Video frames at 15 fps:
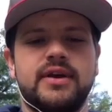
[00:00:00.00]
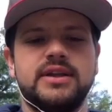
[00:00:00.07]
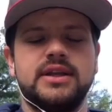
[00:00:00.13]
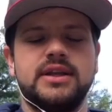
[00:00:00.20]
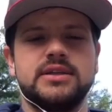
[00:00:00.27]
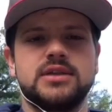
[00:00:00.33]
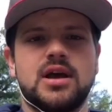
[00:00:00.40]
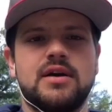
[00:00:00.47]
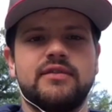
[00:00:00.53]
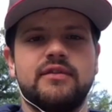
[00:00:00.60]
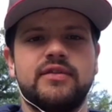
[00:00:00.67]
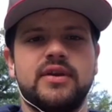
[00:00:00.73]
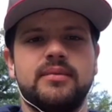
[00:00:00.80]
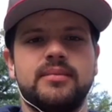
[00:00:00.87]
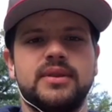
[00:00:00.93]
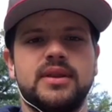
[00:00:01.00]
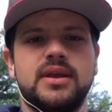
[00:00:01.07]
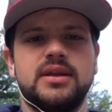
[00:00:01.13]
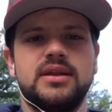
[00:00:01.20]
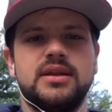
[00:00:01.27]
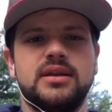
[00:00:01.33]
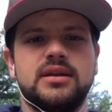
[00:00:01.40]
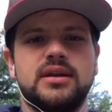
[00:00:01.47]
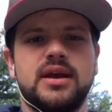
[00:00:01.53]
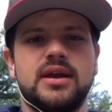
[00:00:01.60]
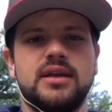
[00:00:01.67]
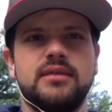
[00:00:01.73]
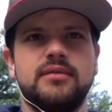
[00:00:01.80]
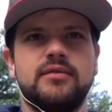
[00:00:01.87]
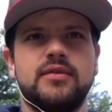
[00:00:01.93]
ideas off of him, and then he can
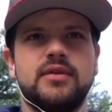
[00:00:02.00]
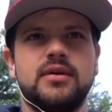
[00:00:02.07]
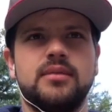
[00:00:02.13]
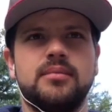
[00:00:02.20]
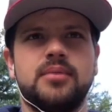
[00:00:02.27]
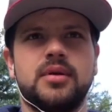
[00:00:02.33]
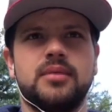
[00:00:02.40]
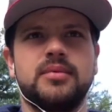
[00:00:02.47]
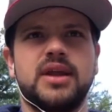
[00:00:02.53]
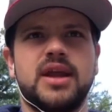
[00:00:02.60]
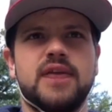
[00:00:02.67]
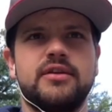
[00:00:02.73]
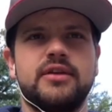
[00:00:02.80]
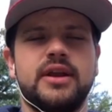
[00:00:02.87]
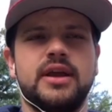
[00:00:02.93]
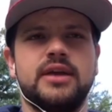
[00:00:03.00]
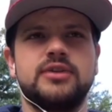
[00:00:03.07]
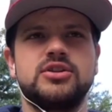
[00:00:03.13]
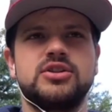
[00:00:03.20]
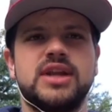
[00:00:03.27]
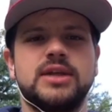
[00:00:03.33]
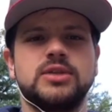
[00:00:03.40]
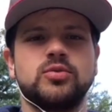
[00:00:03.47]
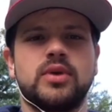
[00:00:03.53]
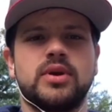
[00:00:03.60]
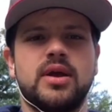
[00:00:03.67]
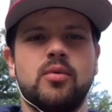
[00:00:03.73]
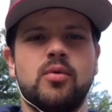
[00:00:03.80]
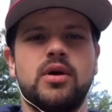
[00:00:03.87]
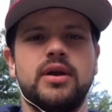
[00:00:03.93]
kind of put them together. He understands what
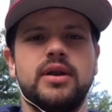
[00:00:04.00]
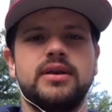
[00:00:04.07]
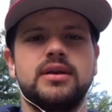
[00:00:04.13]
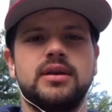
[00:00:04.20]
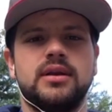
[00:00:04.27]
I want.